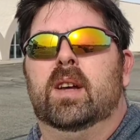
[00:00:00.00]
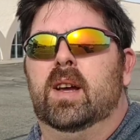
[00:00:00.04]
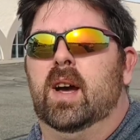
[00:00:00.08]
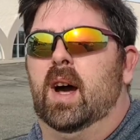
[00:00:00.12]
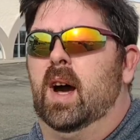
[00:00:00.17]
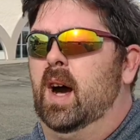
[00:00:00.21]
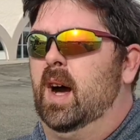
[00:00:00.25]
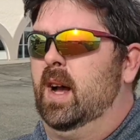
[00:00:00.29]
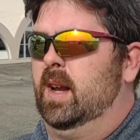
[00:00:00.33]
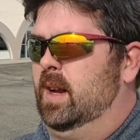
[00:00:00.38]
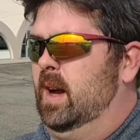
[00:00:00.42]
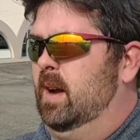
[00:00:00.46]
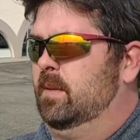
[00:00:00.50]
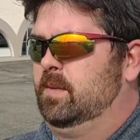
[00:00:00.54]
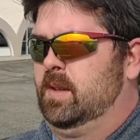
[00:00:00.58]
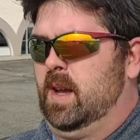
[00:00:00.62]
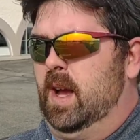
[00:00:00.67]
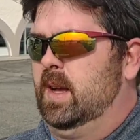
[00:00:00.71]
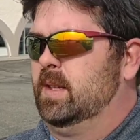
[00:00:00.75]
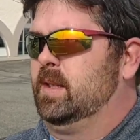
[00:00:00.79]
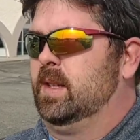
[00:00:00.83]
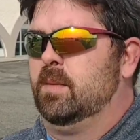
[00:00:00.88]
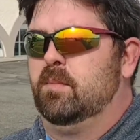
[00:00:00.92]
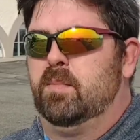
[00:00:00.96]
Uh, and I've,
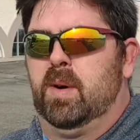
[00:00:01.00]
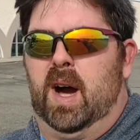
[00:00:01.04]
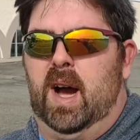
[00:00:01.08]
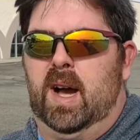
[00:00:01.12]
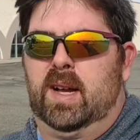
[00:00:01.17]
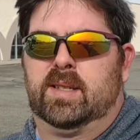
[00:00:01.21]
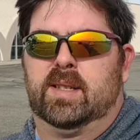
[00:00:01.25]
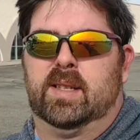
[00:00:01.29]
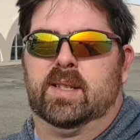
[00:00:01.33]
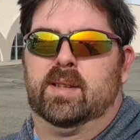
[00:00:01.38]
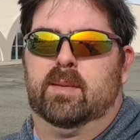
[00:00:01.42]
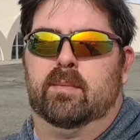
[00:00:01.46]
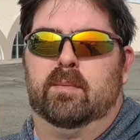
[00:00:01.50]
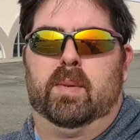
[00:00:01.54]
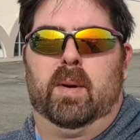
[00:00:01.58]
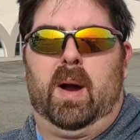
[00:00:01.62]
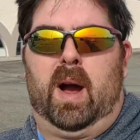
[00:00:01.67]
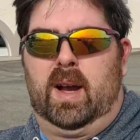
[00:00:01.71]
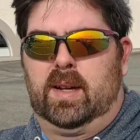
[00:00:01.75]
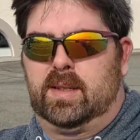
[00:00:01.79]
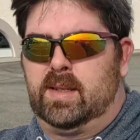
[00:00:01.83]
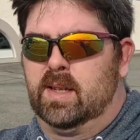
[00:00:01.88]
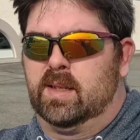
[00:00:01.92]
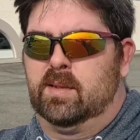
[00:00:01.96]
i see boxes and
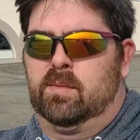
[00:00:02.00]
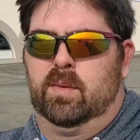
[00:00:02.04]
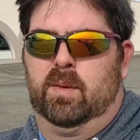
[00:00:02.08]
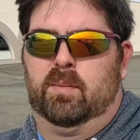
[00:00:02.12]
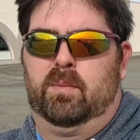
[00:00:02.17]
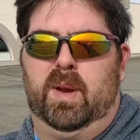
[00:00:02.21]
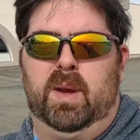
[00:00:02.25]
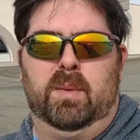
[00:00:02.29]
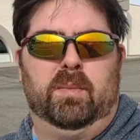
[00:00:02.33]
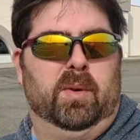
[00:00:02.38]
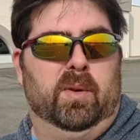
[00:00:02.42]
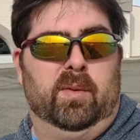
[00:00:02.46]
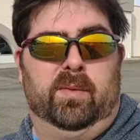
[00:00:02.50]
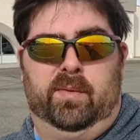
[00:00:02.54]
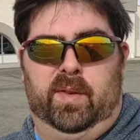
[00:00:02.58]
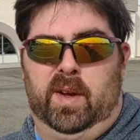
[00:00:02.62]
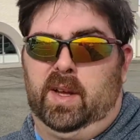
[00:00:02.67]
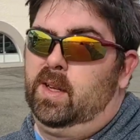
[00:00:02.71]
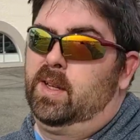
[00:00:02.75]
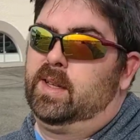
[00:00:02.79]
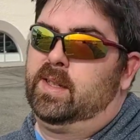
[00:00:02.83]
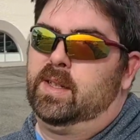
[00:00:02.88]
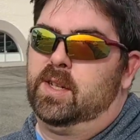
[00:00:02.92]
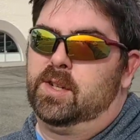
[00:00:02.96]
boxes with people
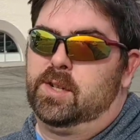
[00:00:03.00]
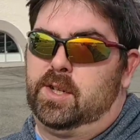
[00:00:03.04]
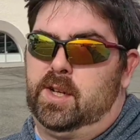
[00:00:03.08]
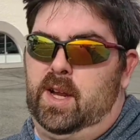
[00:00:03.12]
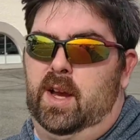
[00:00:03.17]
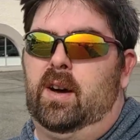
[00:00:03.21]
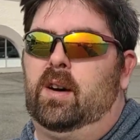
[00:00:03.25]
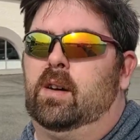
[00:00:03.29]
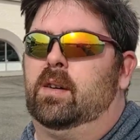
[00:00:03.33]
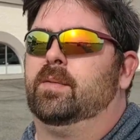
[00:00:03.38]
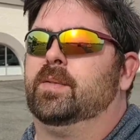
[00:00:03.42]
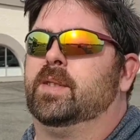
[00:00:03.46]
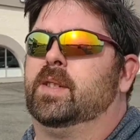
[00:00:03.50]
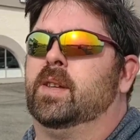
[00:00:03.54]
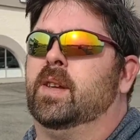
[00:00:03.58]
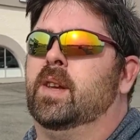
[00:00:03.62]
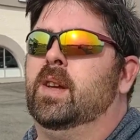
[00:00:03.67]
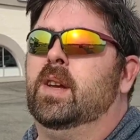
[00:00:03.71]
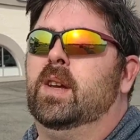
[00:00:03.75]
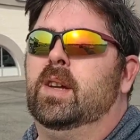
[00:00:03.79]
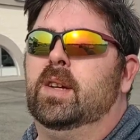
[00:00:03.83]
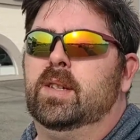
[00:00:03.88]
filling the shelves.